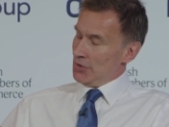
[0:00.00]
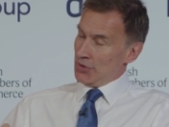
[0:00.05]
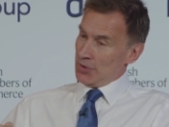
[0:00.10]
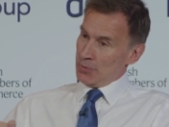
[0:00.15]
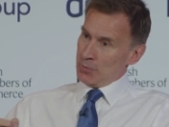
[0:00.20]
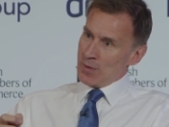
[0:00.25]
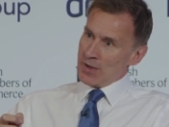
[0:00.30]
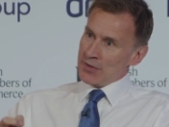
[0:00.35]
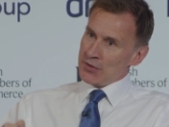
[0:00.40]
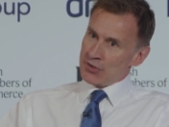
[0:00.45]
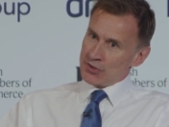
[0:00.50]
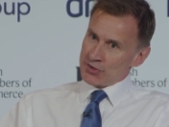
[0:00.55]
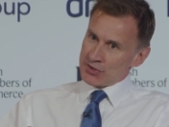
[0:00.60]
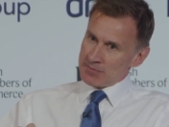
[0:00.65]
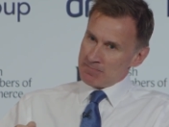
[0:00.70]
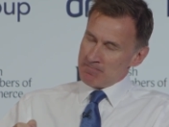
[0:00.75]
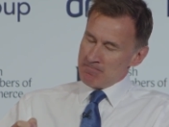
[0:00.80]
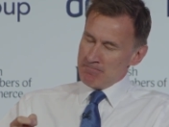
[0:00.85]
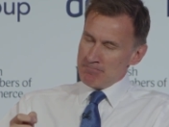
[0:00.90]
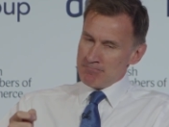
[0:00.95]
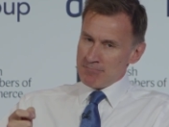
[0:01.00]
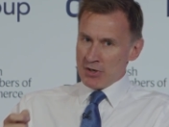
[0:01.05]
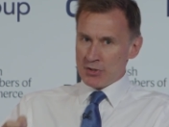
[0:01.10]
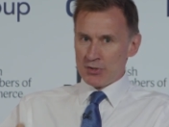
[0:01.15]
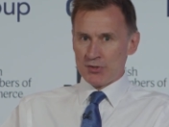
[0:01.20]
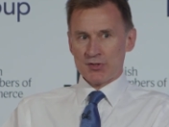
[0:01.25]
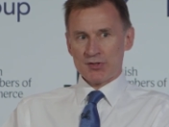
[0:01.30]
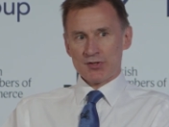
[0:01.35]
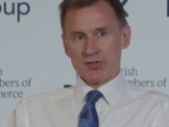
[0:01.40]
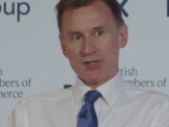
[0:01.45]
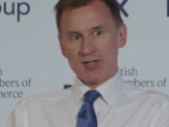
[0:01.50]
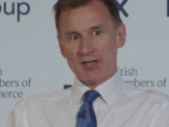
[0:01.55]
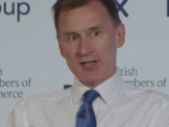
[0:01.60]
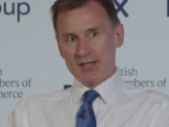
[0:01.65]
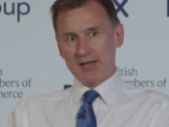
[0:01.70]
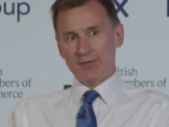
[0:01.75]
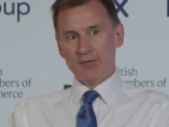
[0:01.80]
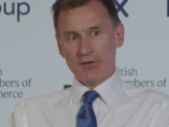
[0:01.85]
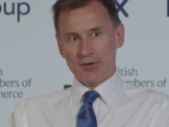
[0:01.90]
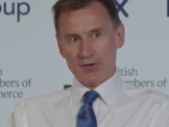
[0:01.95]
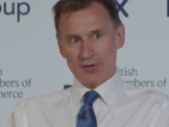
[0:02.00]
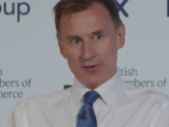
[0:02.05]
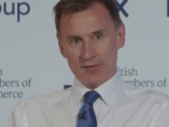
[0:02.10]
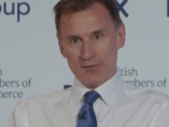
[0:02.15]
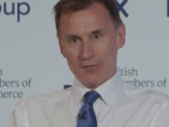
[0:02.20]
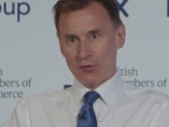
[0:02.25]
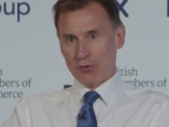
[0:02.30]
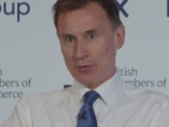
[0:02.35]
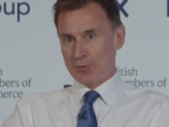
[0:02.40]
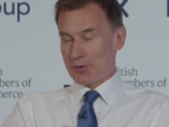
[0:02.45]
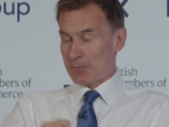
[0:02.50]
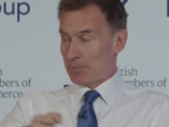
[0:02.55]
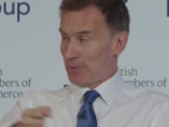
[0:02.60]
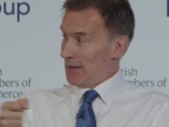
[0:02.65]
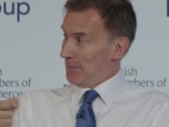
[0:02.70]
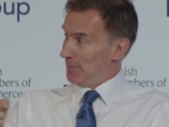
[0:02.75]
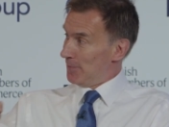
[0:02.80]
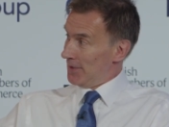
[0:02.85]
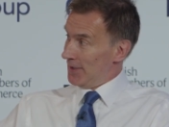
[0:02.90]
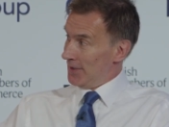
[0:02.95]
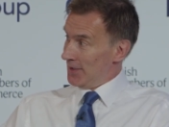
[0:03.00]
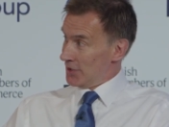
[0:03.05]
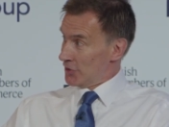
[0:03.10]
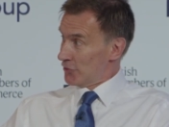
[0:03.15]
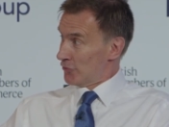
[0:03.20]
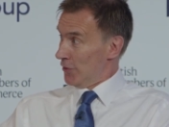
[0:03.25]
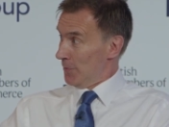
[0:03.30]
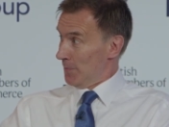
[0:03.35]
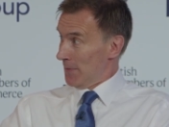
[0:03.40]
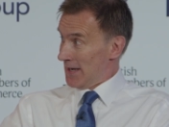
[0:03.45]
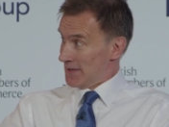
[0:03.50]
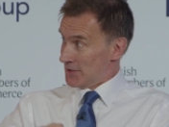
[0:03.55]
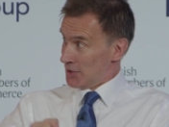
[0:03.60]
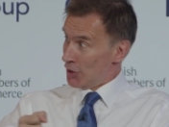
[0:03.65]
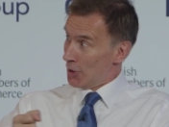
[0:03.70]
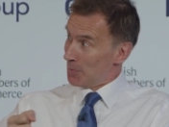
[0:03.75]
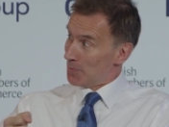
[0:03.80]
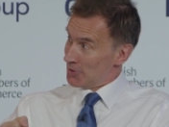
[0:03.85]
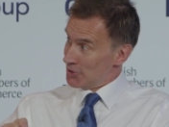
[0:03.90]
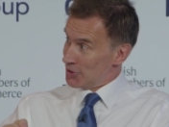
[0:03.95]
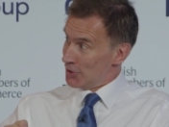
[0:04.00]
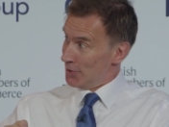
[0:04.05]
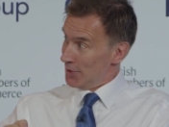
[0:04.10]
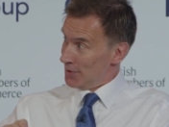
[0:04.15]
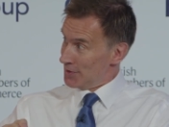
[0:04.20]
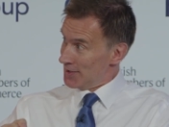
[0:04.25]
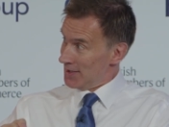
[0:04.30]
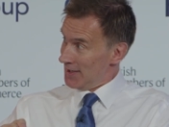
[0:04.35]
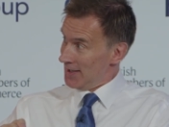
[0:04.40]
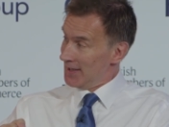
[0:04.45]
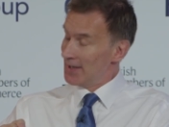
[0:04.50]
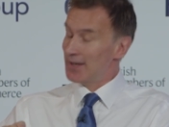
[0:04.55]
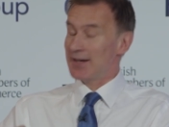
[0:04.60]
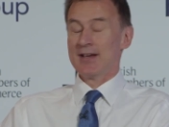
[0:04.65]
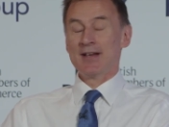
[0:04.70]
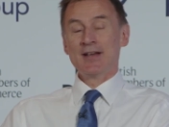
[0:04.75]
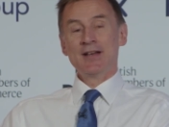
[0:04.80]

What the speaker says: the one that's most significant for the people in this room as an opportunity